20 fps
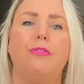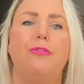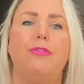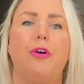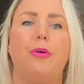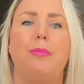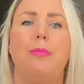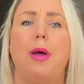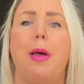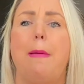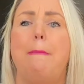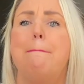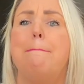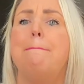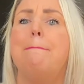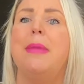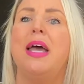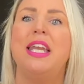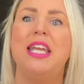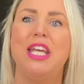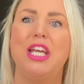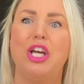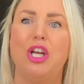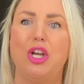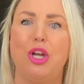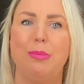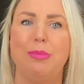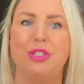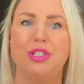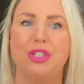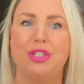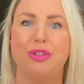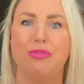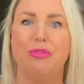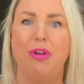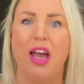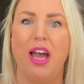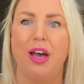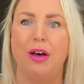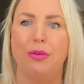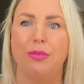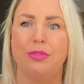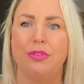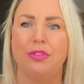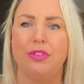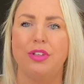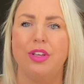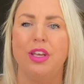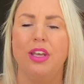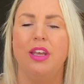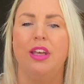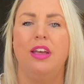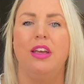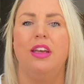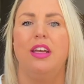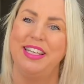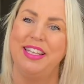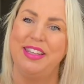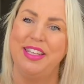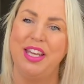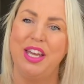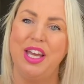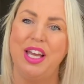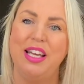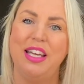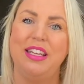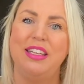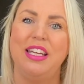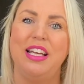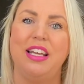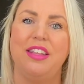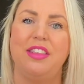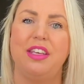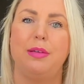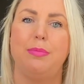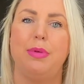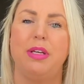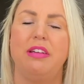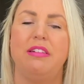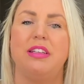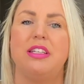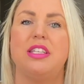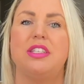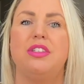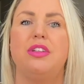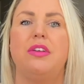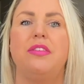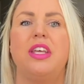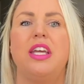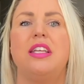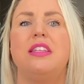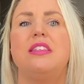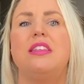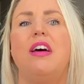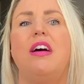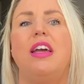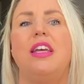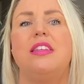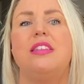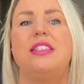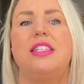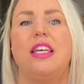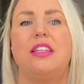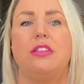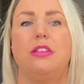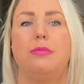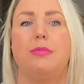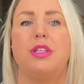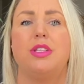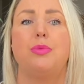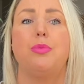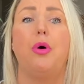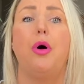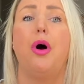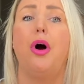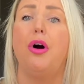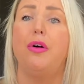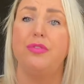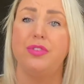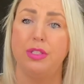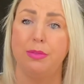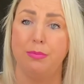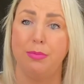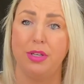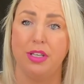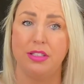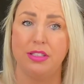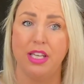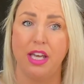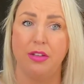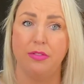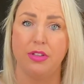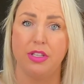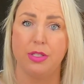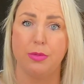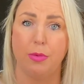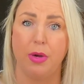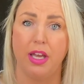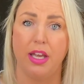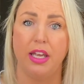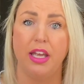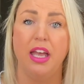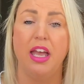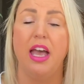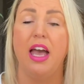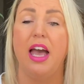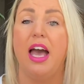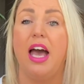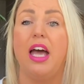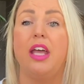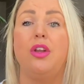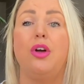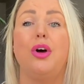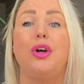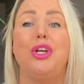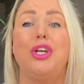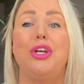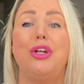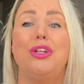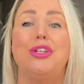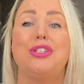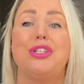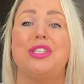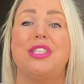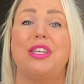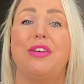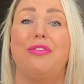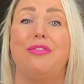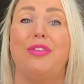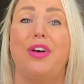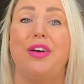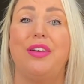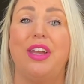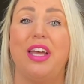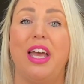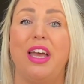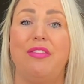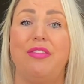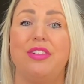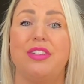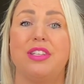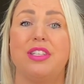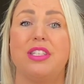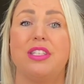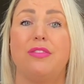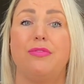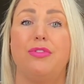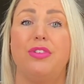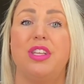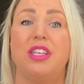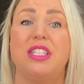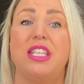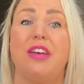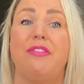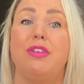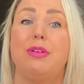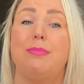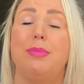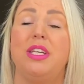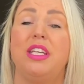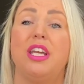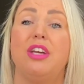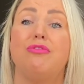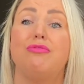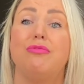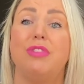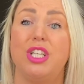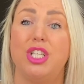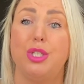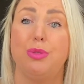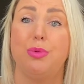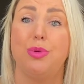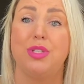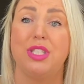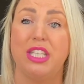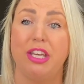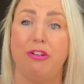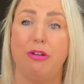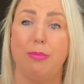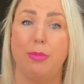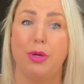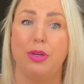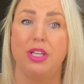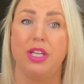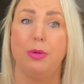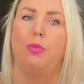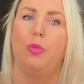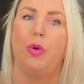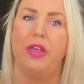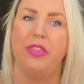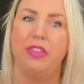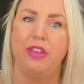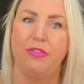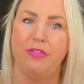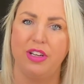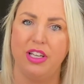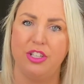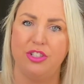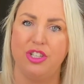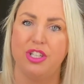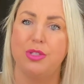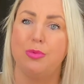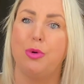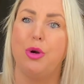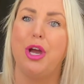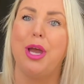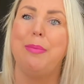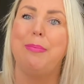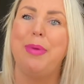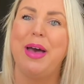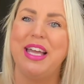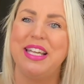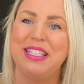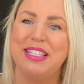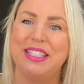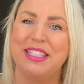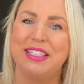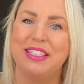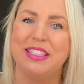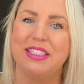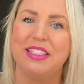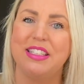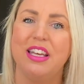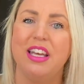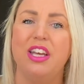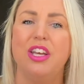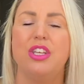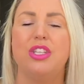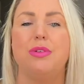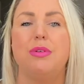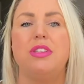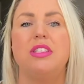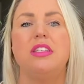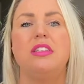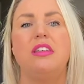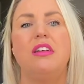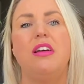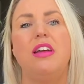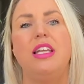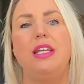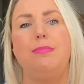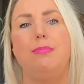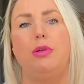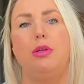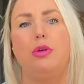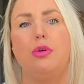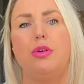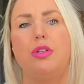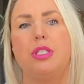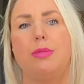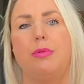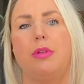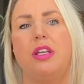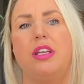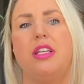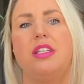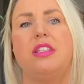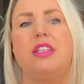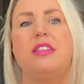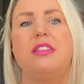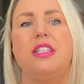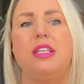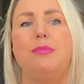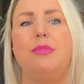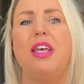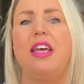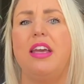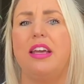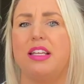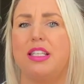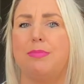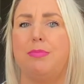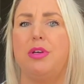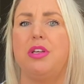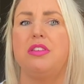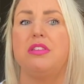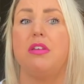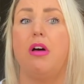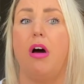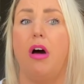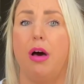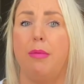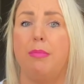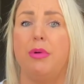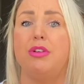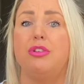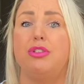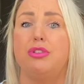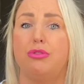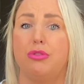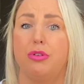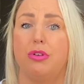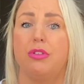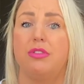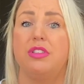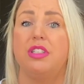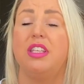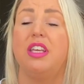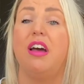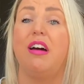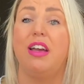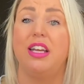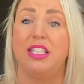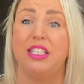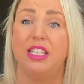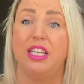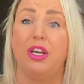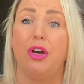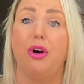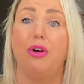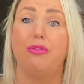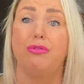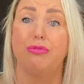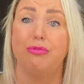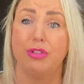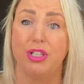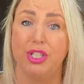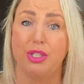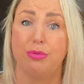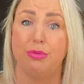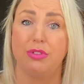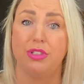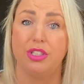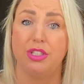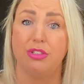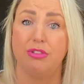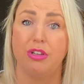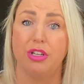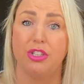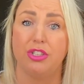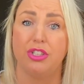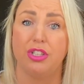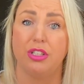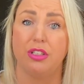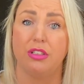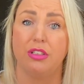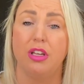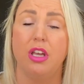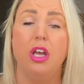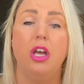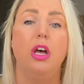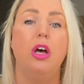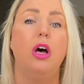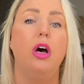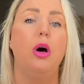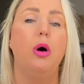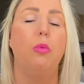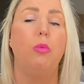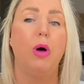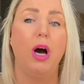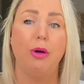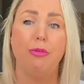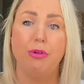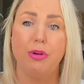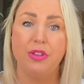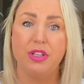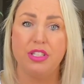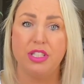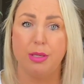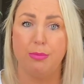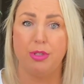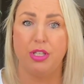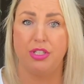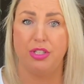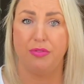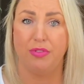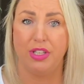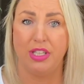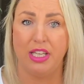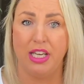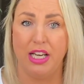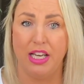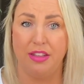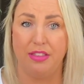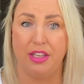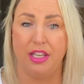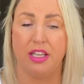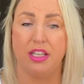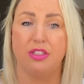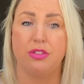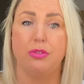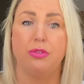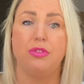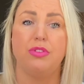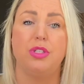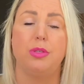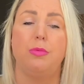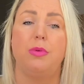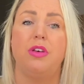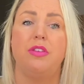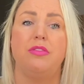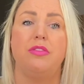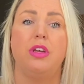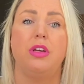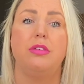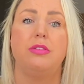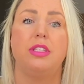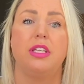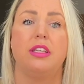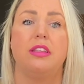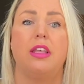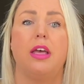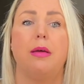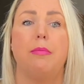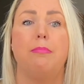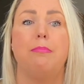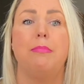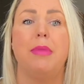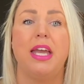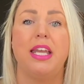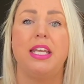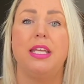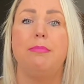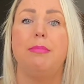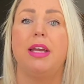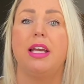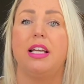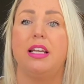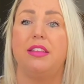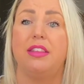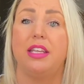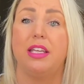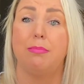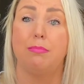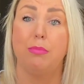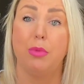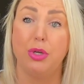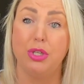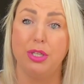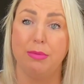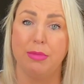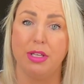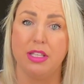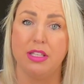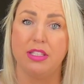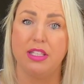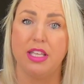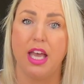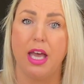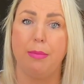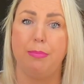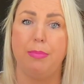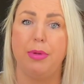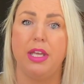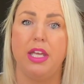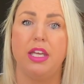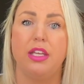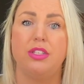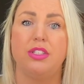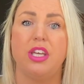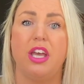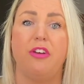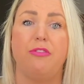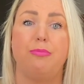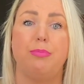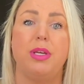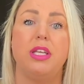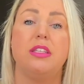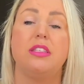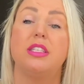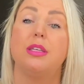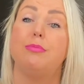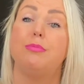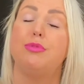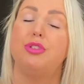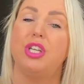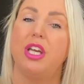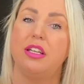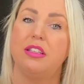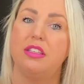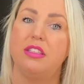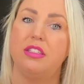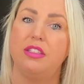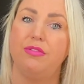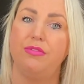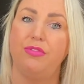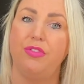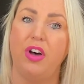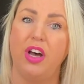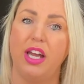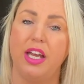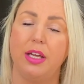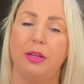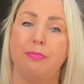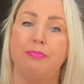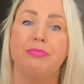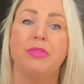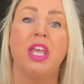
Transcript: from many kilometers around. In the earlier Neolithic period, it's known that entire settlements were often burnt down this way, and archaeologists have found evidence for this having been a ritual ceremony when the villages were abandoned. So it's entirely plausible, and it does seem that experts are most drawn to the idea of ritual destruction. While we're on the subject of the Neolithic, it's also worth noting that many megalithic monuments appear to have been subjected to fire,